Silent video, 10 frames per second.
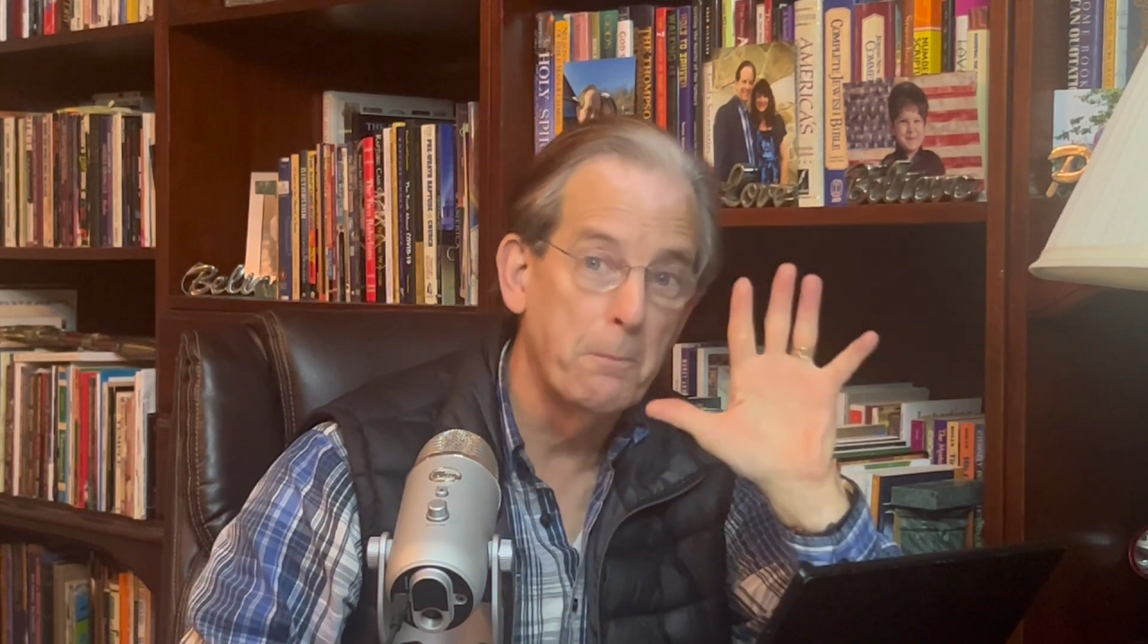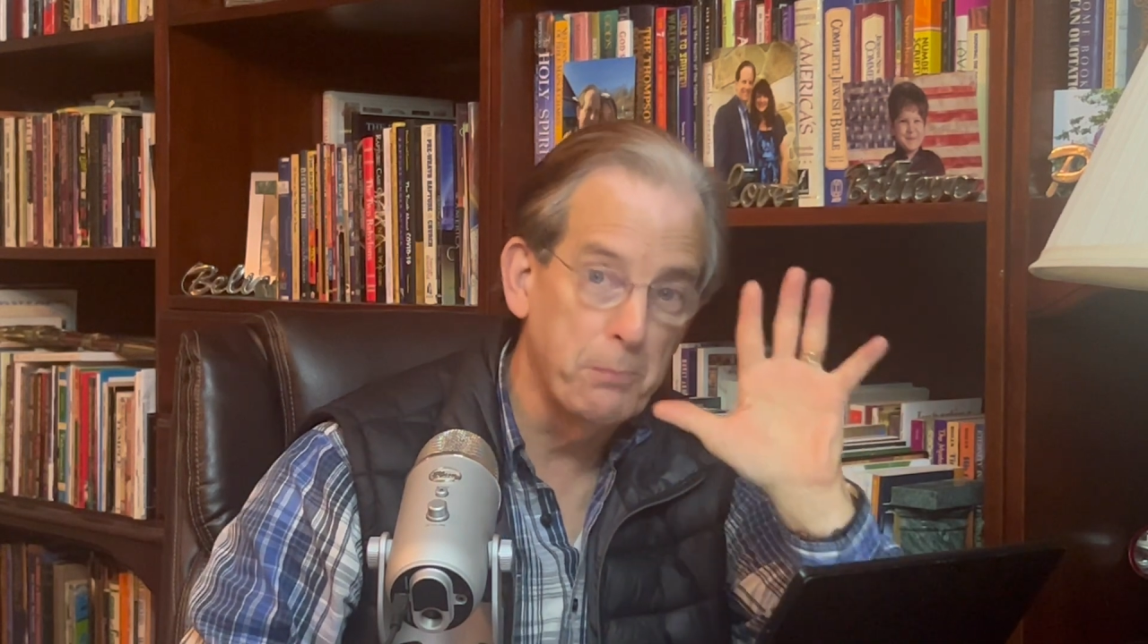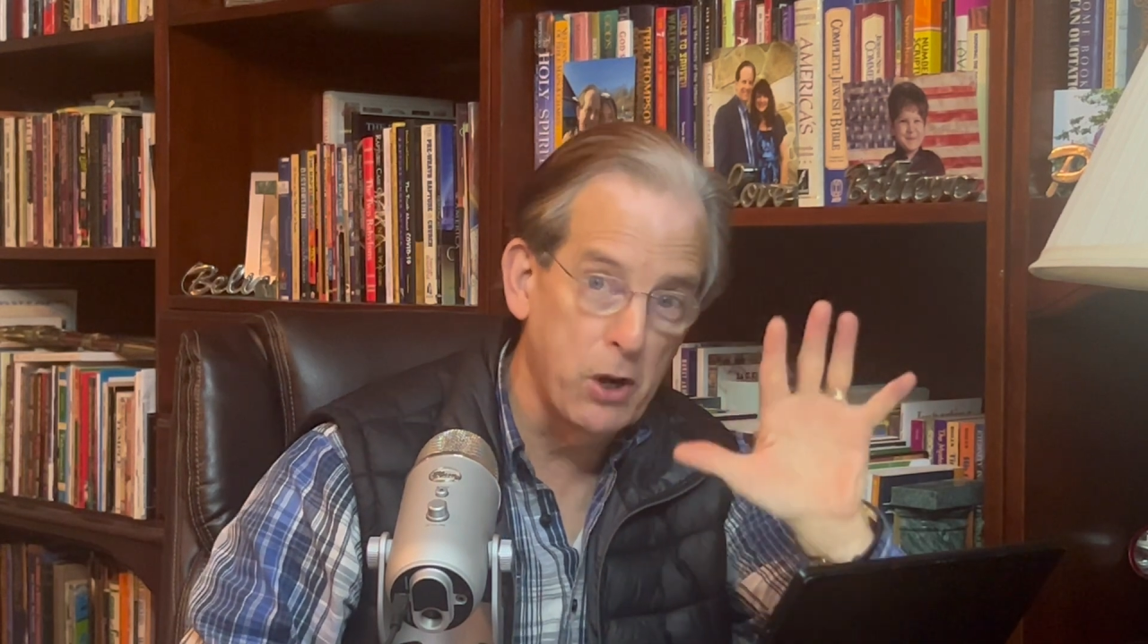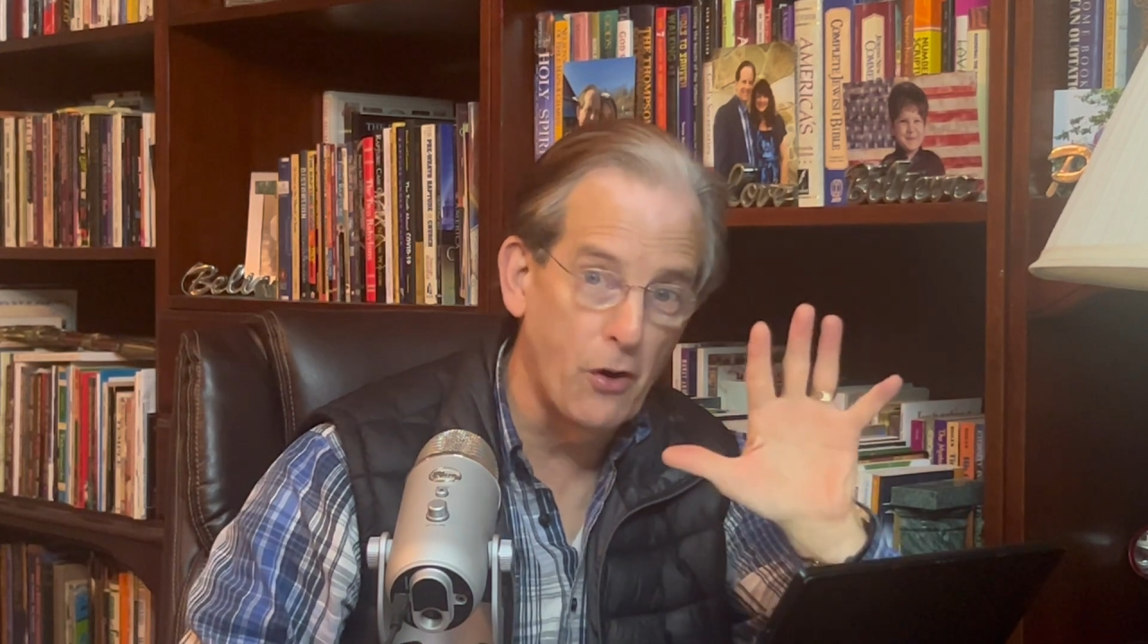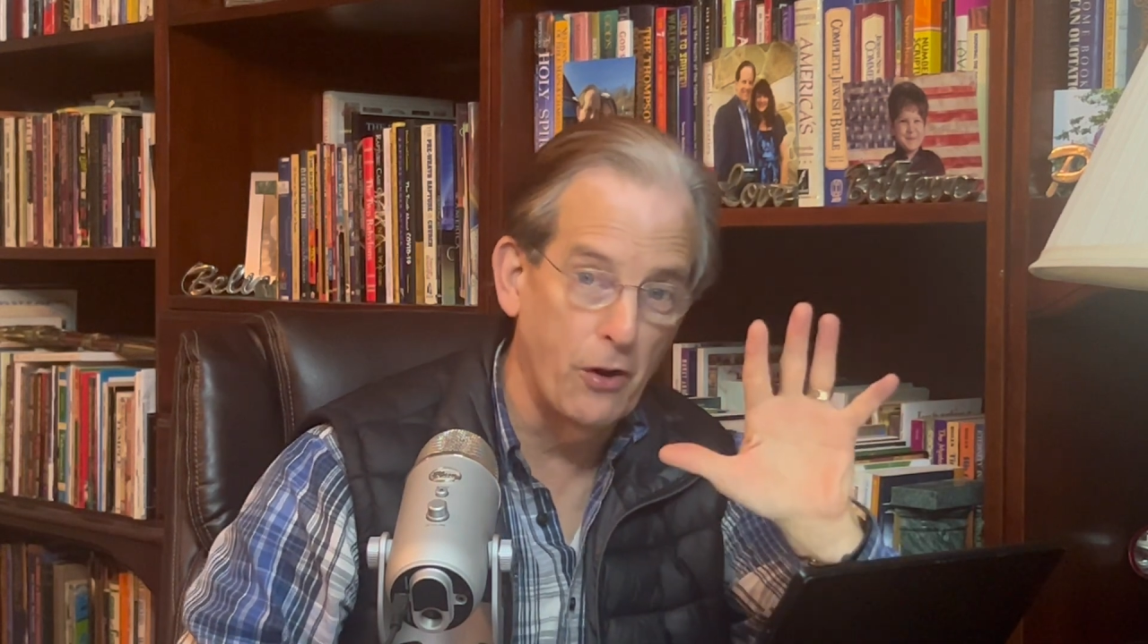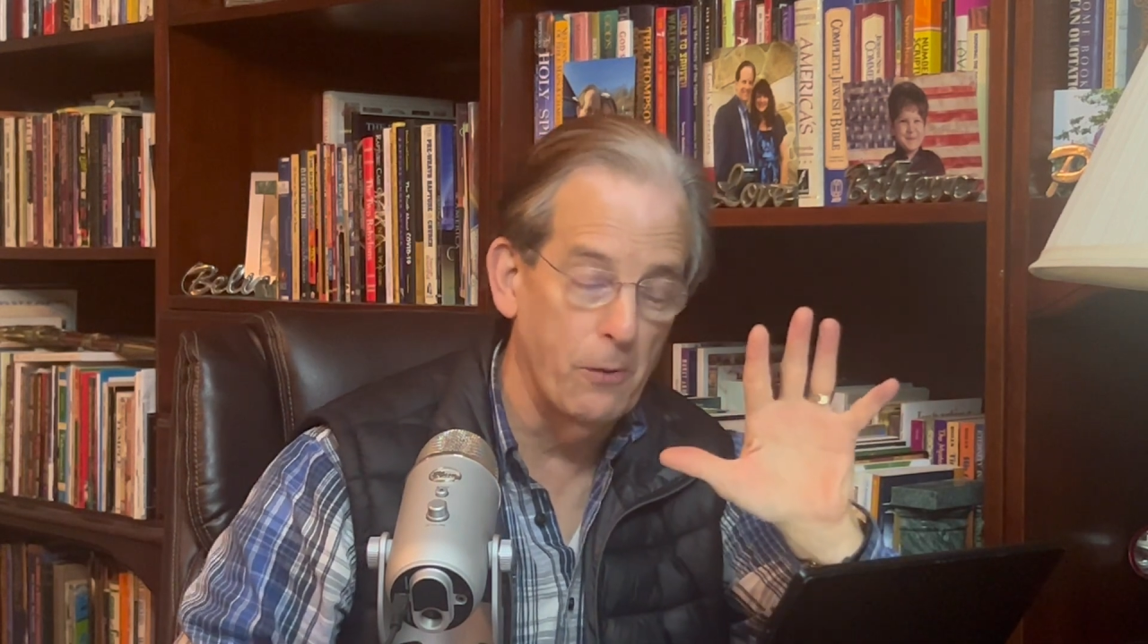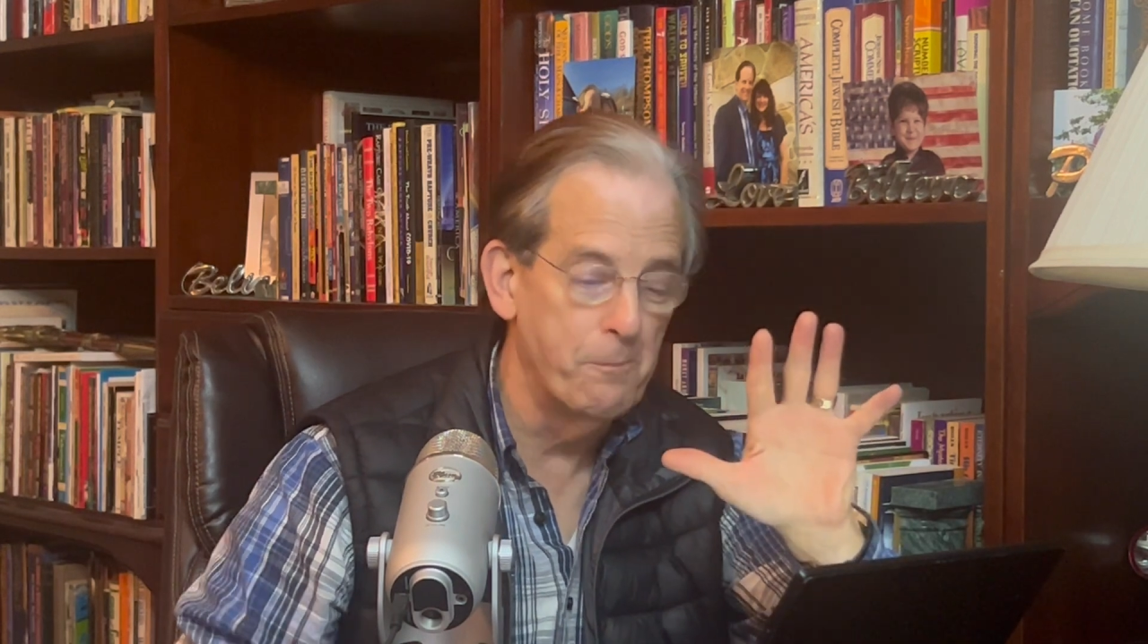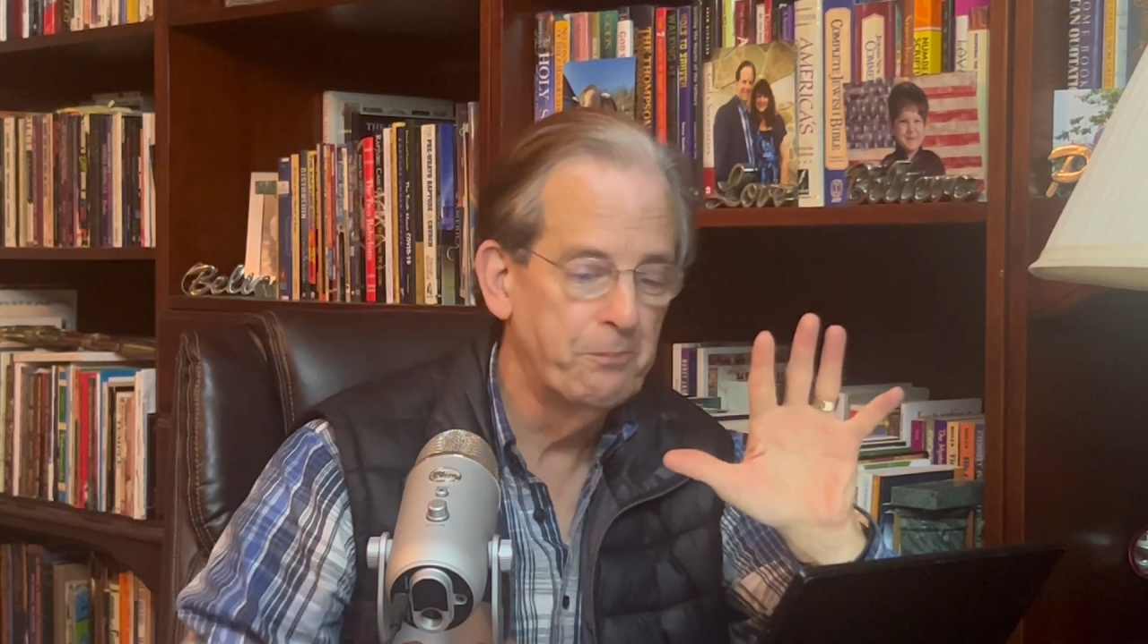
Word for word: plural.